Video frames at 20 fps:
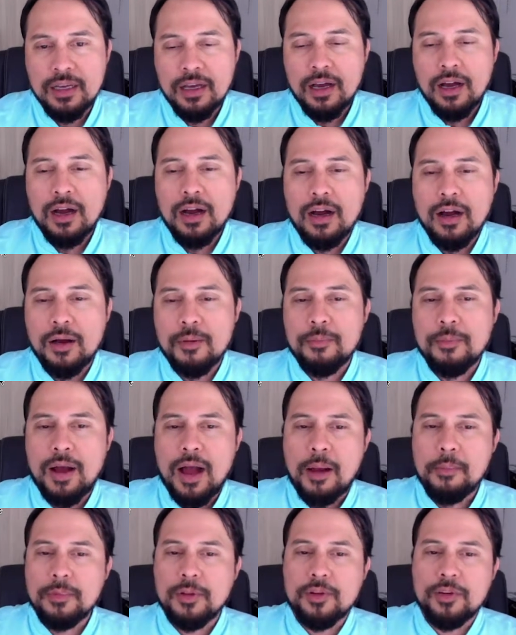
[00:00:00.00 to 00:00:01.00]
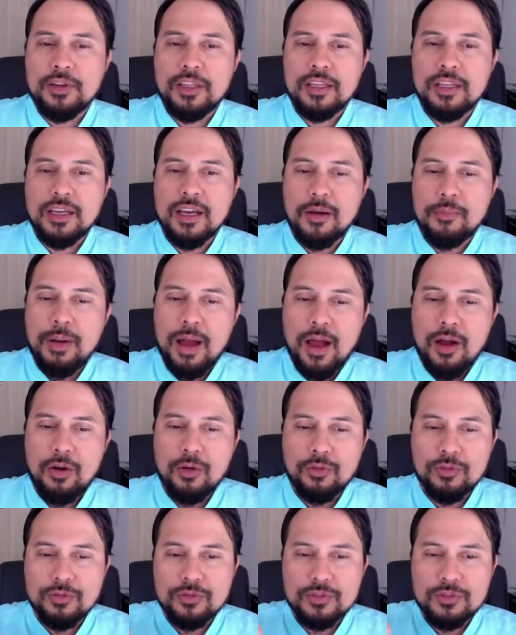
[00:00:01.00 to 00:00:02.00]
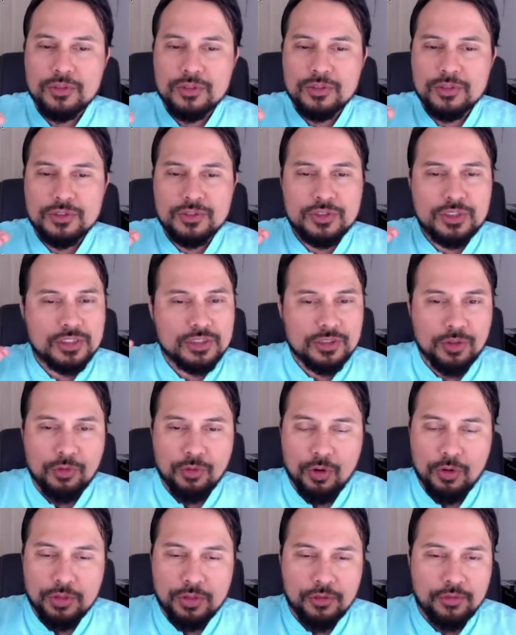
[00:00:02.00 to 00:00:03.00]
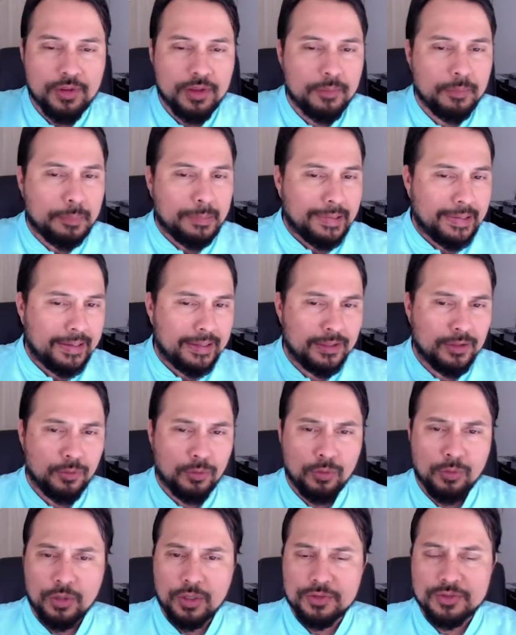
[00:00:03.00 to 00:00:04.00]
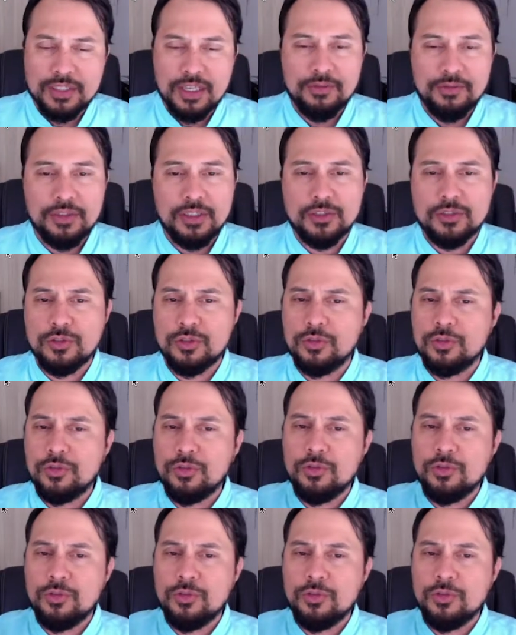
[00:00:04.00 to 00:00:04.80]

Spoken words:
I'm learning about just the growth of it, playing the rule of 72,